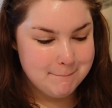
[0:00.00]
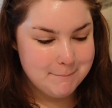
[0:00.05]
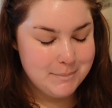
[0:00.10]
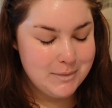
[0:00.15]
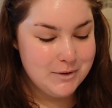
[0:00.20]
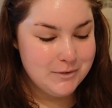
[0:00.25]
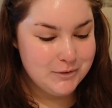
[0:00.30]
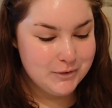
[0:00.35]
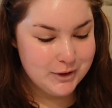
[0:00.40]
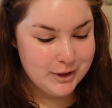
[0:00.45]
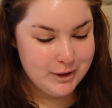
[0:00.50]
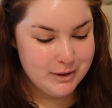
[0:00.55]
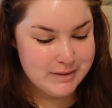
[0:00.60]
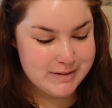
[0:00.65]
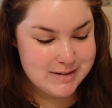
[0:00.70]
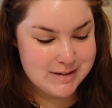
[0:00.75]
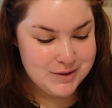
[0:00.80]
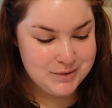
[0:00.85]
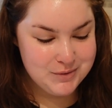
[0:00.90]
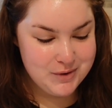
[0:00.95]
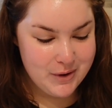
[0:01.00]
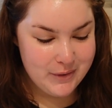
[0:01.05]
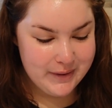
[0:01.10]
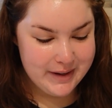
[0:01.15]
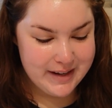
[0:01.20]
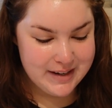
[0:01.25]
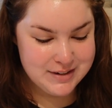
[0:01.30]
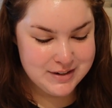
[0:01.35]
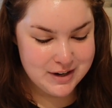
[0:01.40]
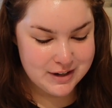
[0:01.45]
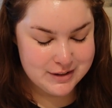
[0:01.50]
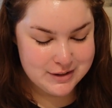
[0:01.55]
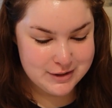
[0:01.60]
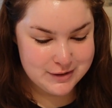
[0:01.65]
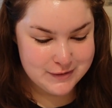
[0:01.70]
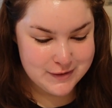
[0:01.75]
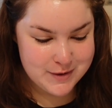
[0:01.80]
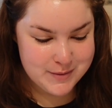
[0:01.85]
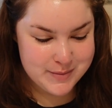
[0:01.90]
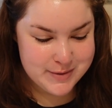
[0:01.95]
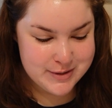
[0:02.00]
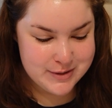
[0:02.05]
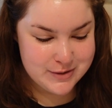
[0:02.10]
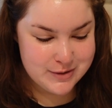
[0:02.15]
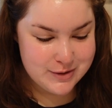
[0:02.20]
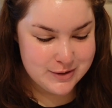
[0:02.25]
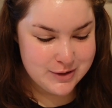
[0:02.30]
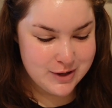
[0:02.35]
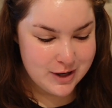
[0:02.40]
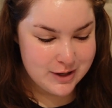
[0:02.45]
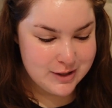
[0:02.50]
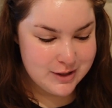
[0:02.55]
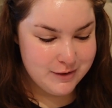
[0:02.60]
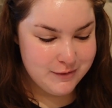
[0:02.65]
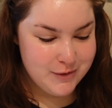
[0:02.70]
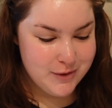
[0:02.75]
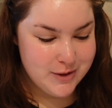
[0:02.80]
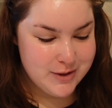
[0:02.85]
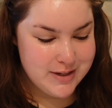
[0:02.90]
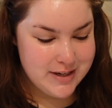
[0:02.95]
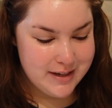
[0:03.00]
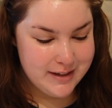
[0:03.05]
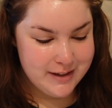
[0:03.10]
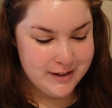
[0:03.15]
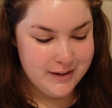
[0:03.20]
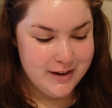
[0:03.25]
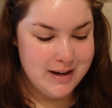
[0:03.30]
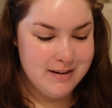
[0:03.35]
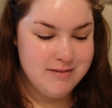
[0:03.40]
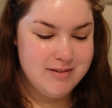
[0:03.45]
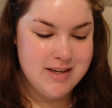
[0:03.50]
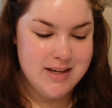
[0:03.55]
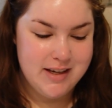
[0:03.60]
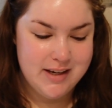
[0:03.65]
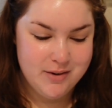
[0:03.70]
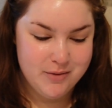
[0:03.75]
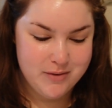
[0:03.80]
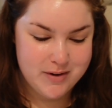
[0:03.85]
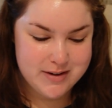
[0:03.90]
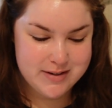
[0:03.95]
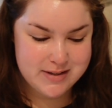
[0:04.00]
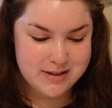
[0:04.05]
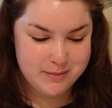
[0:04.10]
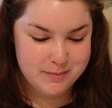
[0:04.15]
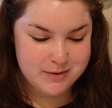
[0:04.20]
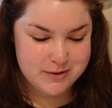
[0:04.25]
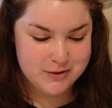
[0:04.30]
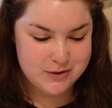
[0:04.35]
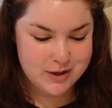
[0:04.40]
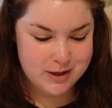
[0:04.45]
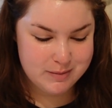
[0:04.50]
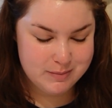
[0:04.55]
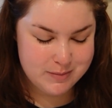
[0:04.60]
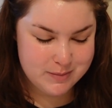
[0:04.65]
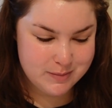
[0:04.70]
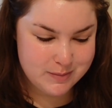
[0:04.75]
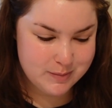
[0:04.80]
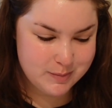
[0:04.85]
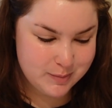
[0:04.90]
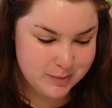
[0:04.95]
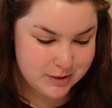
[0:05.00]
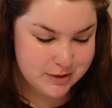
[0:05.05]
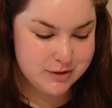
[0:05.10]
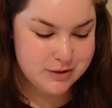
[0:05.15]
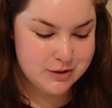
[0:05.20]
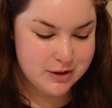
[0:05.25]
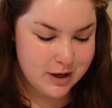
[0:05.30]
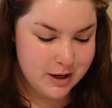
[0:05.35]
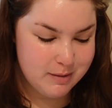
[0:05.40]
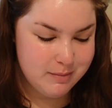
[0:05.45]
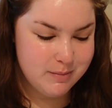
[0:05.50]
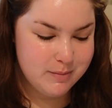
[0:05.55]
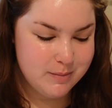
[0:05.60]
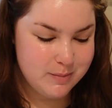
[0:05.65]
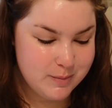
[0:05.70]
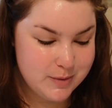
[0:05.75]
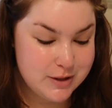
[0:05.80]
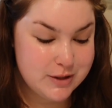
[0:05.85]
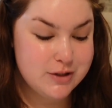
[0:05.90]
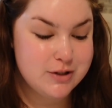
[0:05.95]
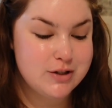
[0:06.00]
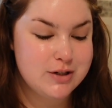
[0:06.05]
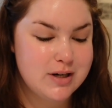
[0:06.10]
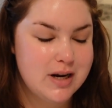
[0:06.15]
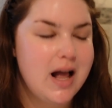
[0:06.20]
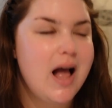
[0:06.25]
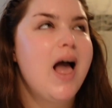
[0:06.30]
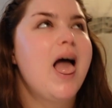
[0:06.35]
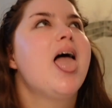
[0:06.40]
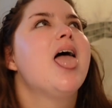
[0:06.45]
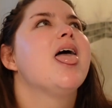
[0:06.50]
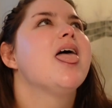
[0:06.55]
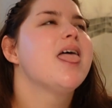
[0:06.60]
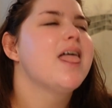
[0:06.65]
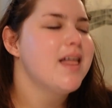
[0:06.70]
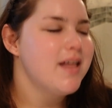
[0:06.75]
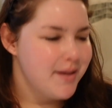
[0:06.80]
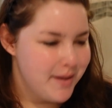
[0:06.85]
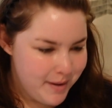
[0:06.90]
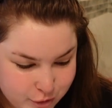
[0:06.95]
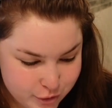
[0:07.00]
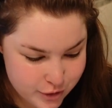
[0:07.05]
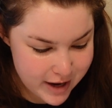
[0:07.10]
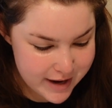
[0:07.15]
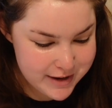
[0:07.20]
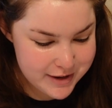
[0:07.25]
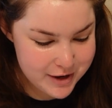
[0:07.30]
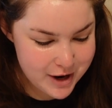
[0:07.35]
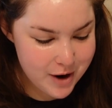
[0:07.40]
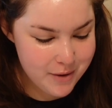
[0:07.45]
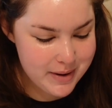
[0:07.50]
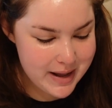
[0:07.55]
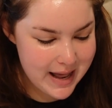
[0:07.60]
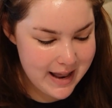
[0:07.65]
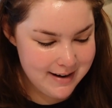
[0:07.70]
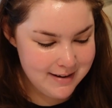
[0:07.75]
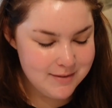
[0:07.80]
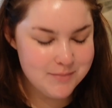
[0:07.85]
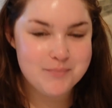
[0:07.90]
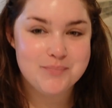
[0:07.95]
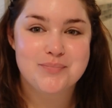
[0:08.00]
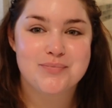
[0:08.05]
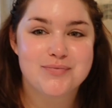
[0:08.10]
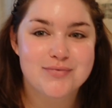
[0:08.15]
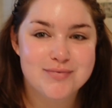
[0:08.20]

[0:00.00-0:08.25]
Before using Rogaine, talk to your pharmacist or doctor if you're taking or have taken recently prescribed tretinoin.